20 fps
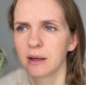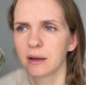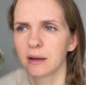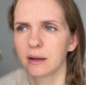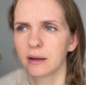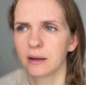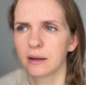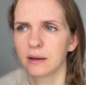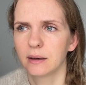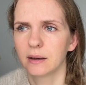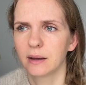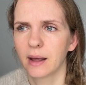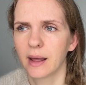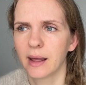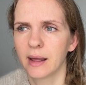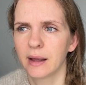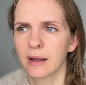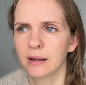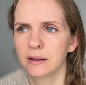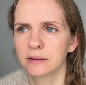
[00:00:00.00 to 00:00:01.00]

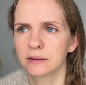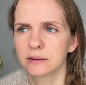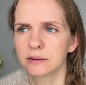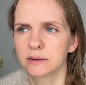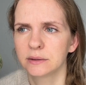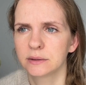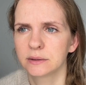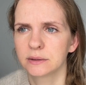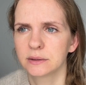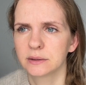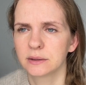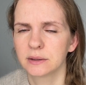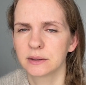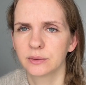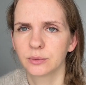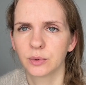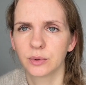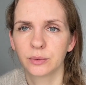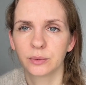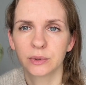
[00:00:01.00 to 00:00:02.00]
and
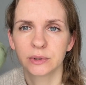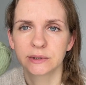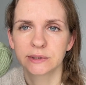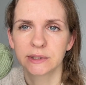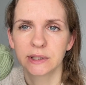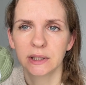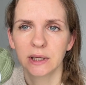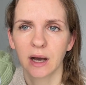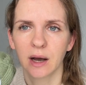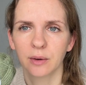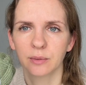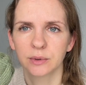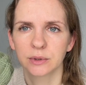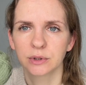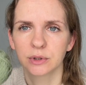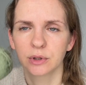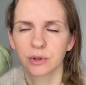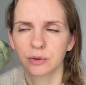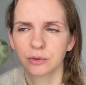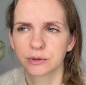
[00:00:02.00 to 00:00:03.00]
we will see how it
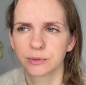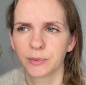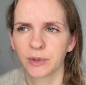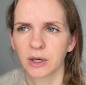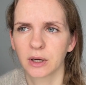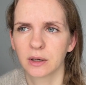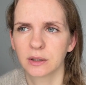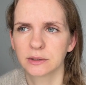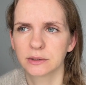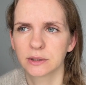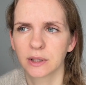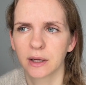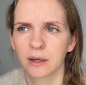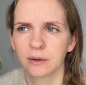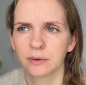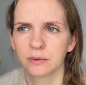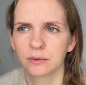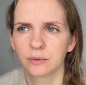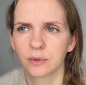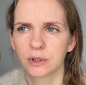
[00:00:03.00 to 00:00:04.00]
goes, because I
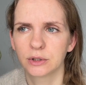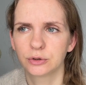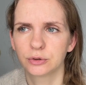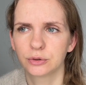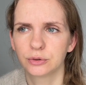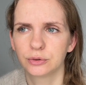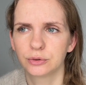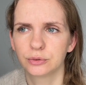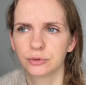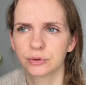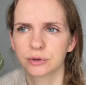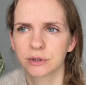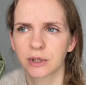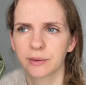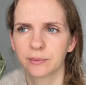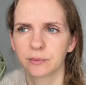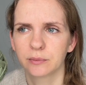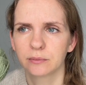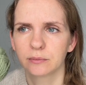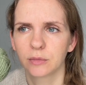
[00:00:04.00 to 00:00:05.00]
want to do some